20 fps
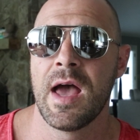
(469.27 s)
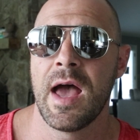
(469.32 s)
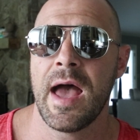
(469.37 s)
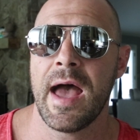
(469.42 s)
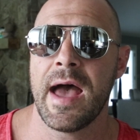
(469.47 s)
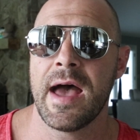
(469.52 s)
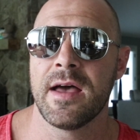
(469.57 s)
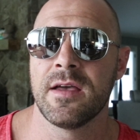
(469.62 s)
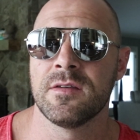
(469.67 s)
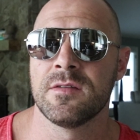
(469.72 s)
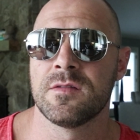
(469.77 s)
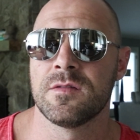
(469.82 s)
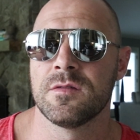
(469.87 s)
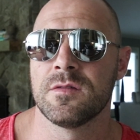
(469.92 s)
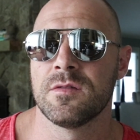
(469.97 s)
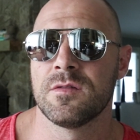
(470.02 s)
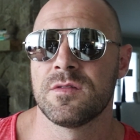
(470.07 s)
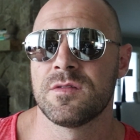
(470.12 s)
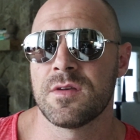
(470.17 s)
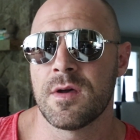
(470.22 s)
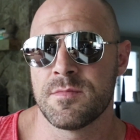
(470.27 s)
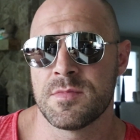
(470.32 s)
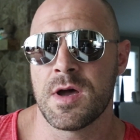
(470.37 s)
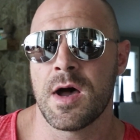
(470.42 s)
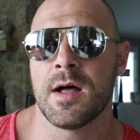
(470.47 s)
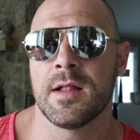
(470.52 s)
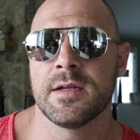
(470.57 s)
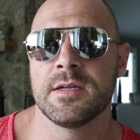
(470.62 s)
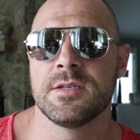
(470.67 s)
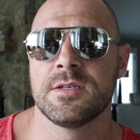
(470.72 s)
has some
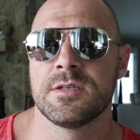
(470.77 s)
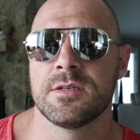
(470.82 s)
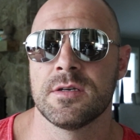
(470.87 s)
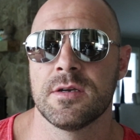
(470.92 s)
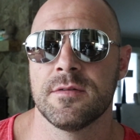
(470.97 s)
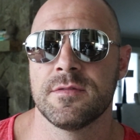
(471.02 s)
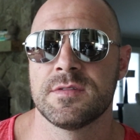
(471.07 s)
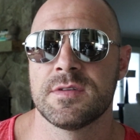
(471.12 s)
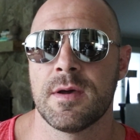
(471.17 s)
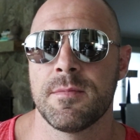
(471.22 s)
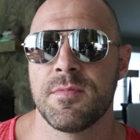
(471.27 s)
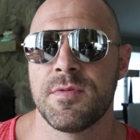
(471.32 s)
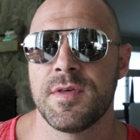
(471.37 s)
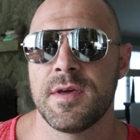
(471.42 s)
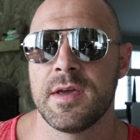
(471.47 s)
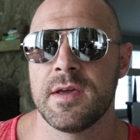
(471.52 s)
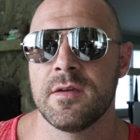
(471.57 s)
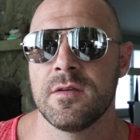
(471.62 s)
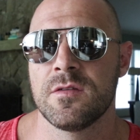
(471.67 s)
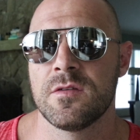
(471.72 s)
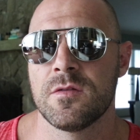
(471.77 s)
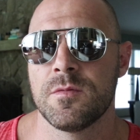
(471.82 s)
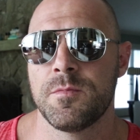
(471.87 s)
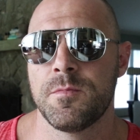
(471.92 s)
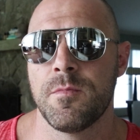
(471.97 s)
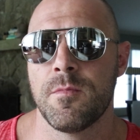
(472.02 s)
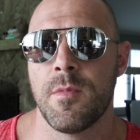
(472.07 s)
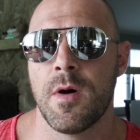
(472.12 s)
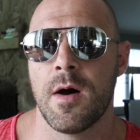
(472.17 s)
knowledge of some things,